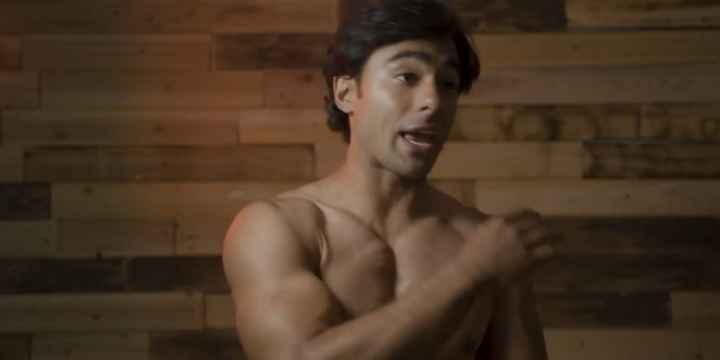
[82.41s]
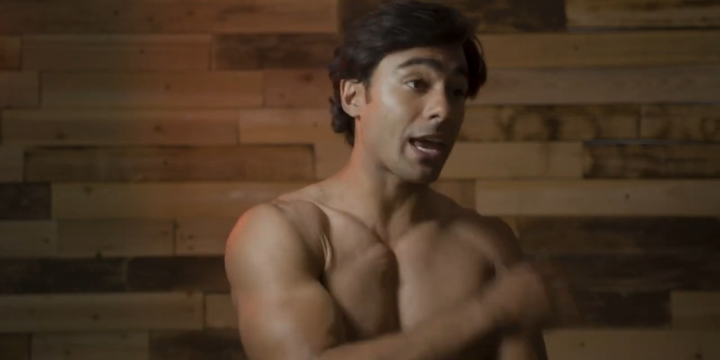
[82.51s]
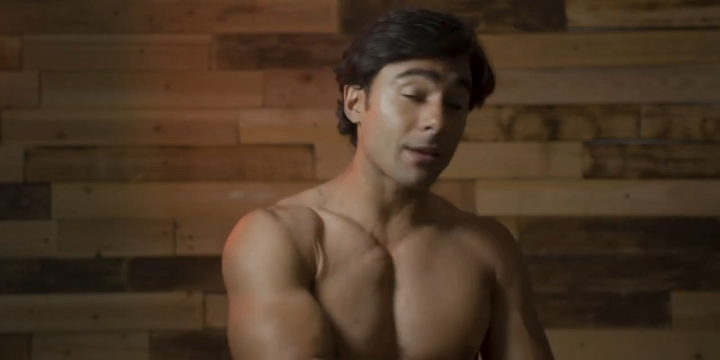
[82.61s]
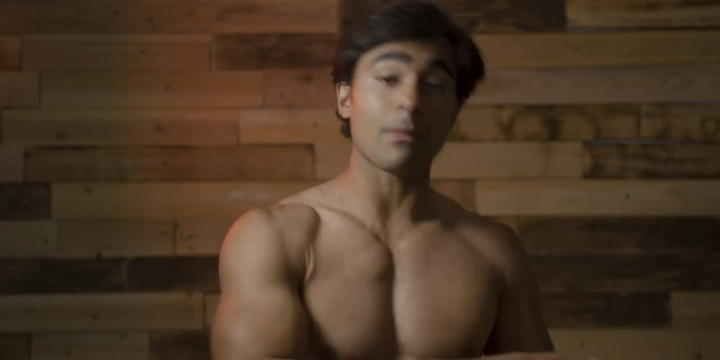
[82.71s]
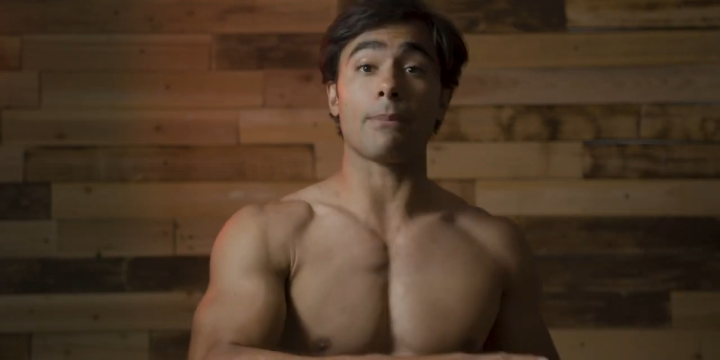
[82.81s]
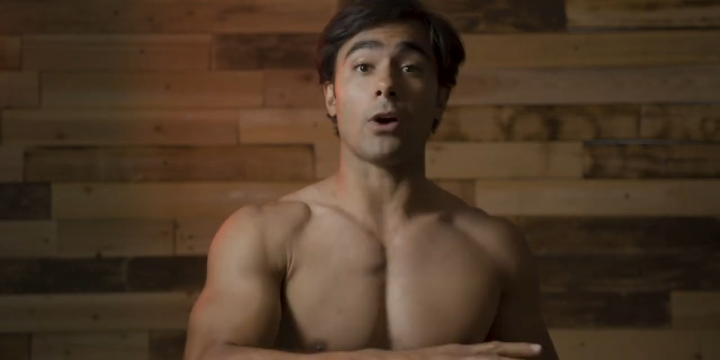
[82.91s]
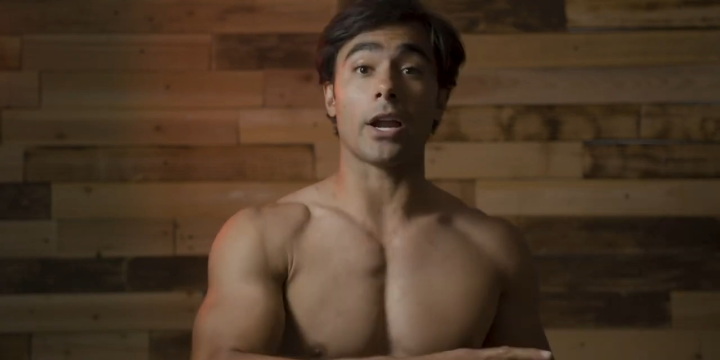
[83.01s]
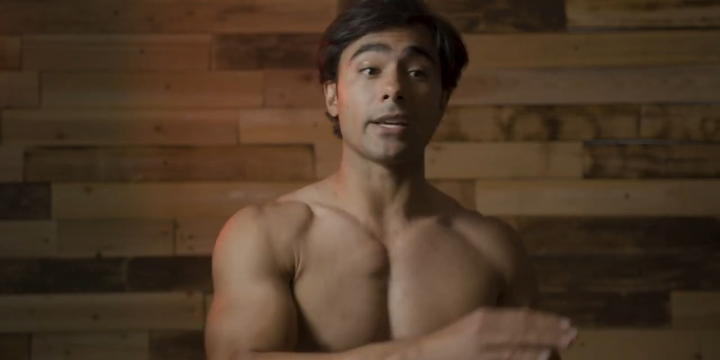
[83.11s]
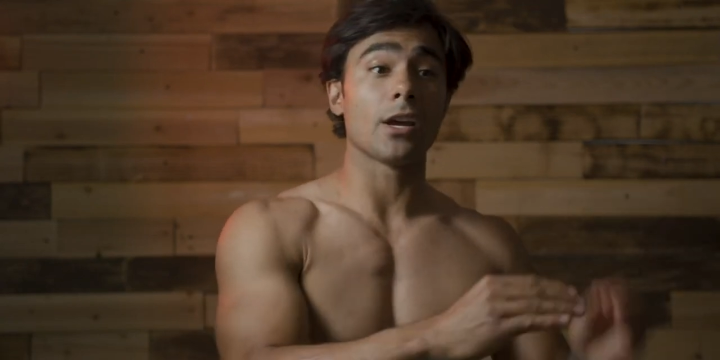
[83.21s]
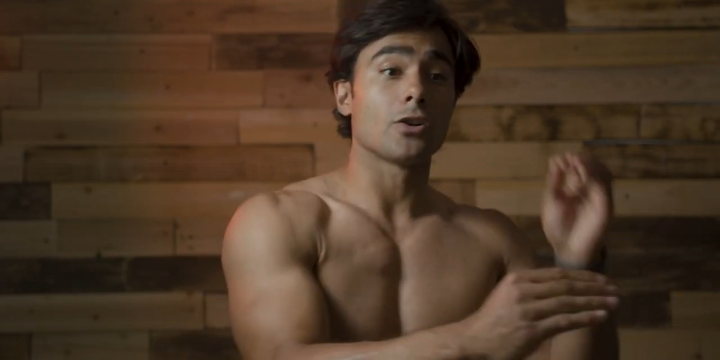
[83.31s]
in my
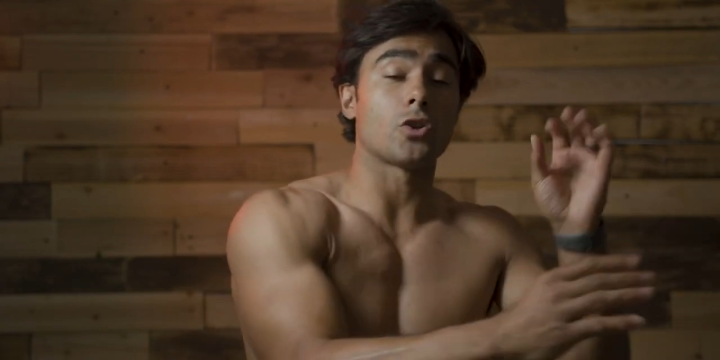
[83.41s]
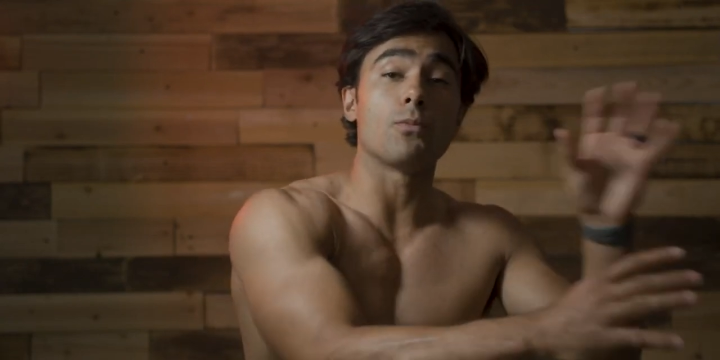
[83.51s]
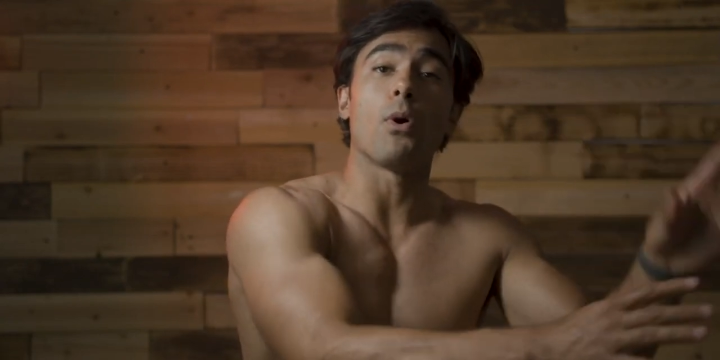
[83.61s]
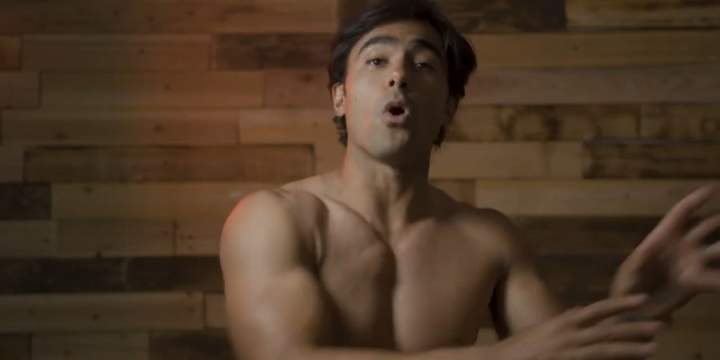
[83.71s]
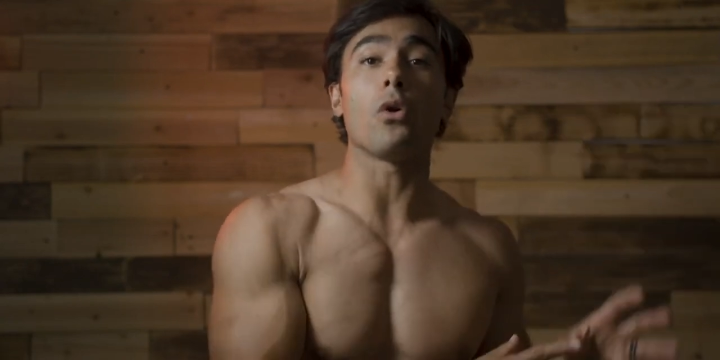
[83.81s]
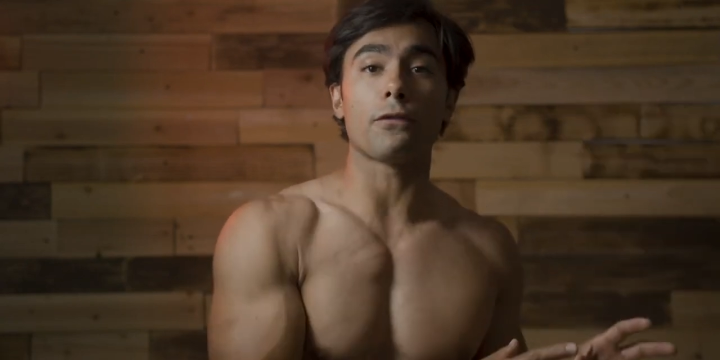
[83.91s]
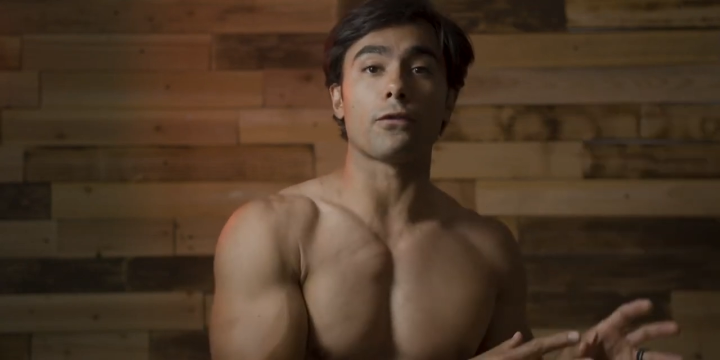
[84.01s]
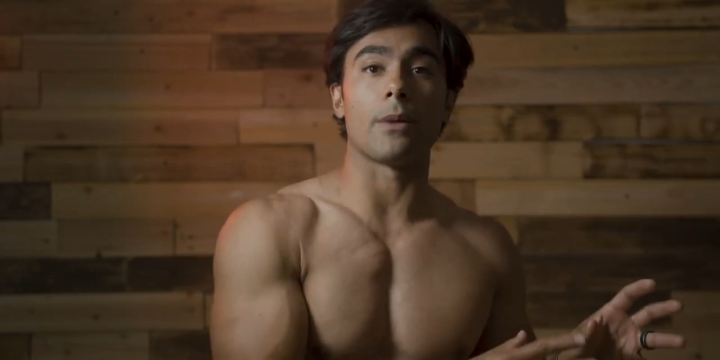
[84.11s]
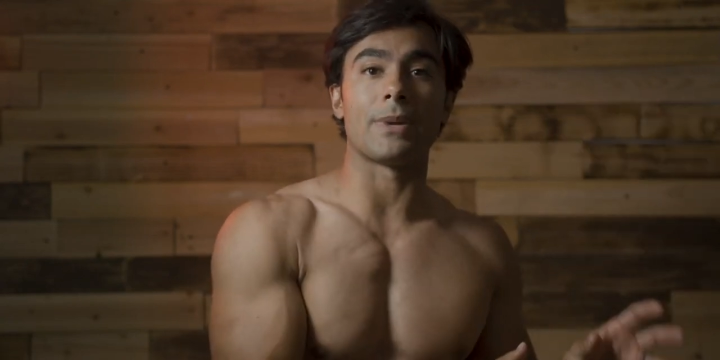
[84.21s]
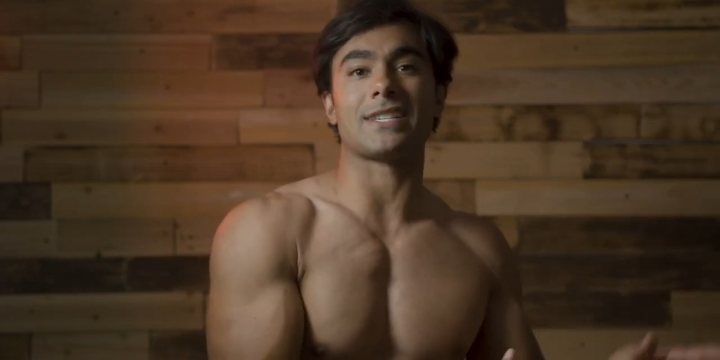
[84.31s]
body to pull
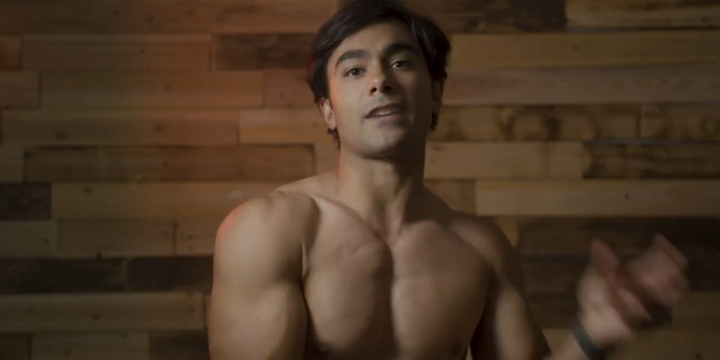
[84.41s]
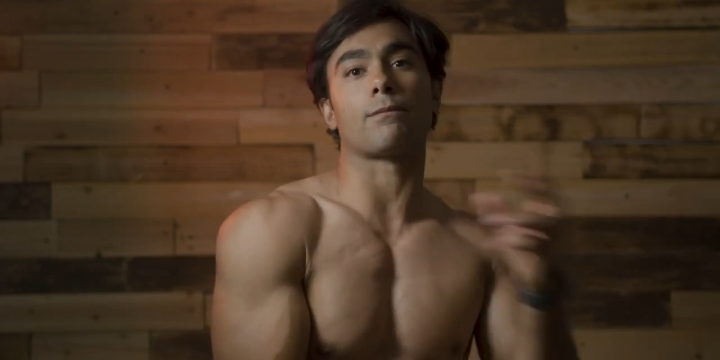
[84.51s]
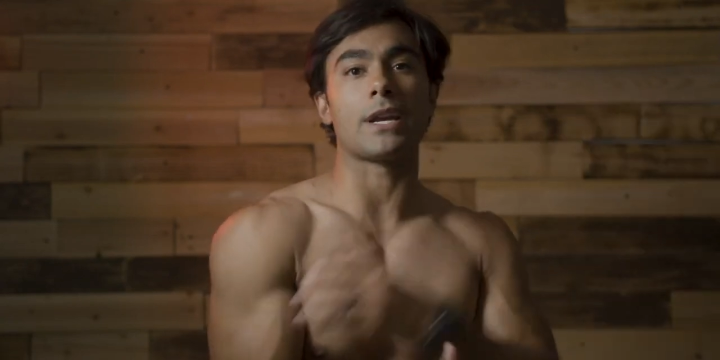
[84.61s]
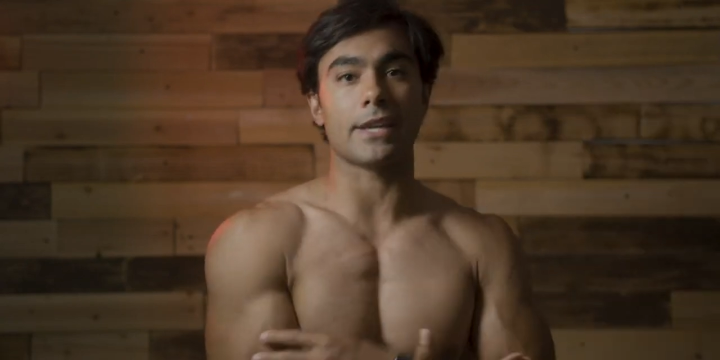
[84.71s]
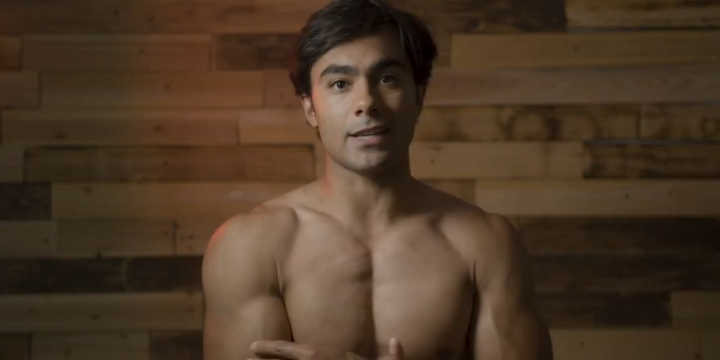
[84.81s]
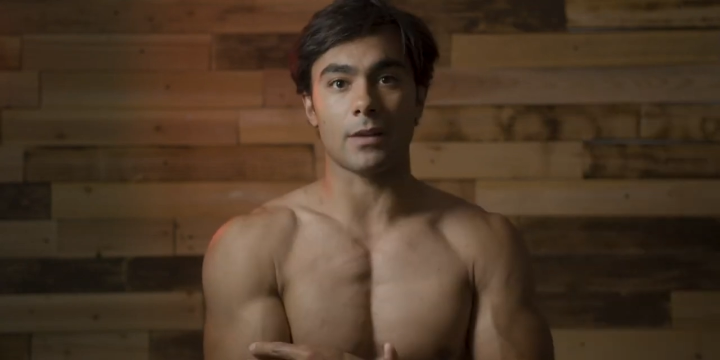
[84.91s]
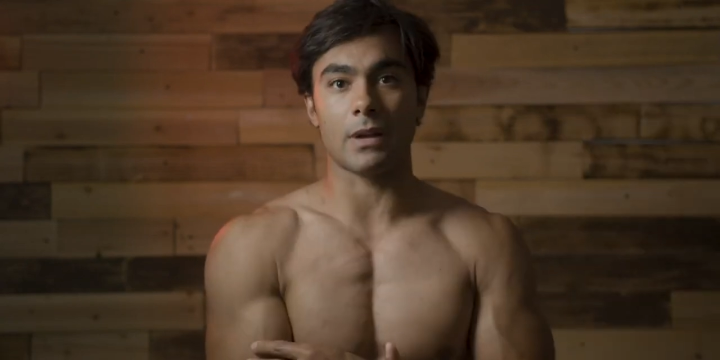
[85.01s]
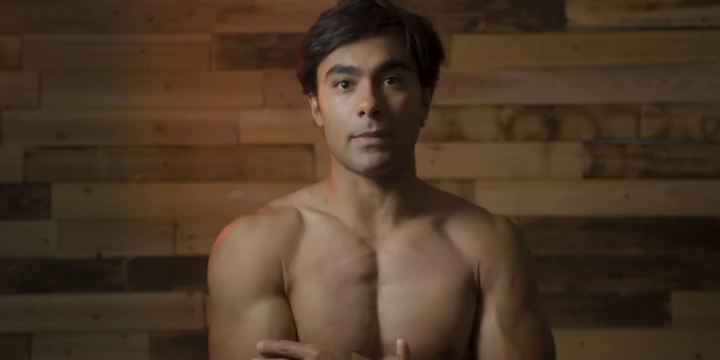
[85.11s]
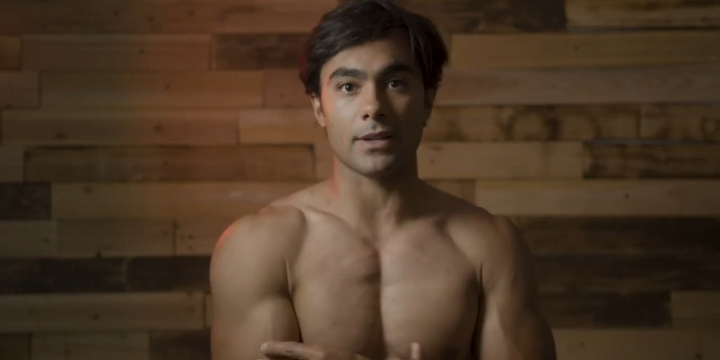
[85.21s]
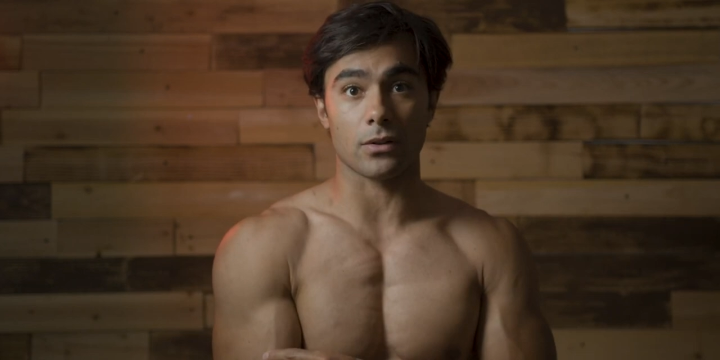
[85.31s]
from instead of breaking down
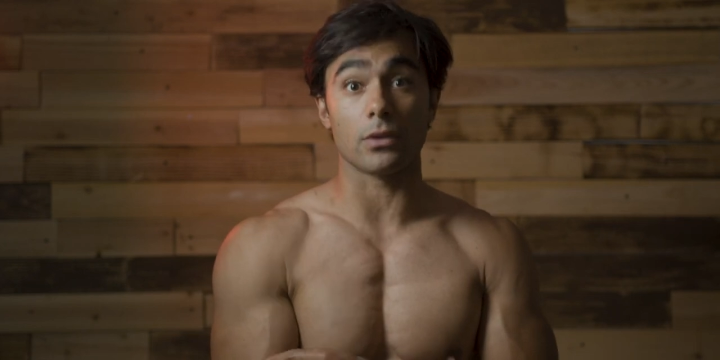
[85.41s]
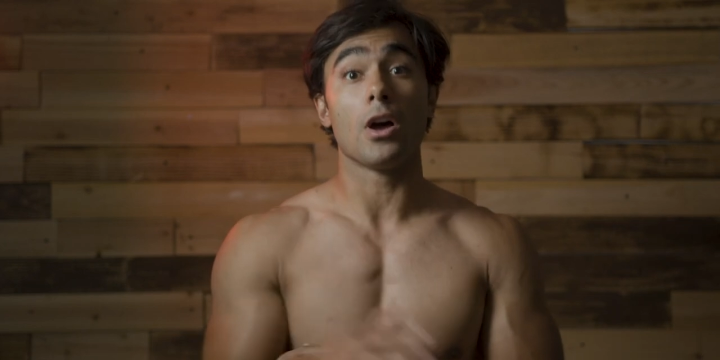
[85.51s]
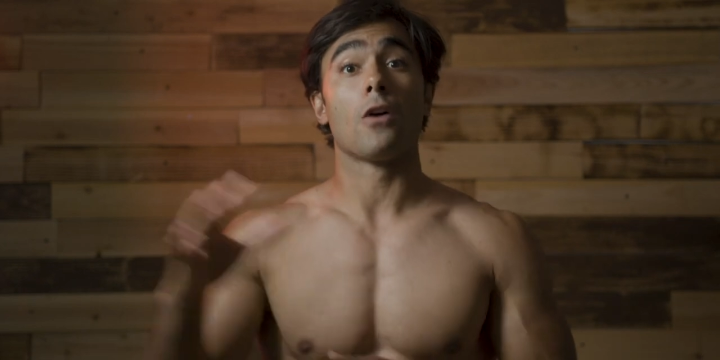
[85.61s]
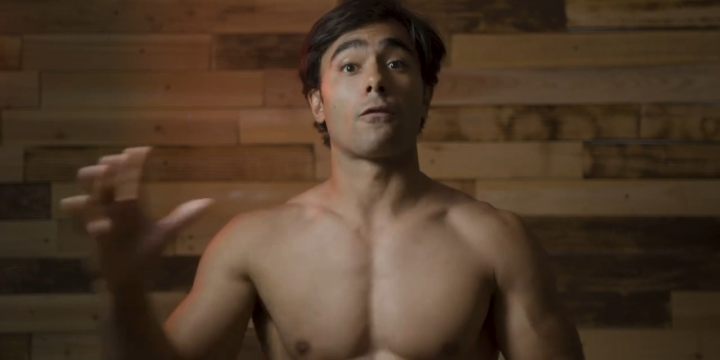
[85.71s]
my muscle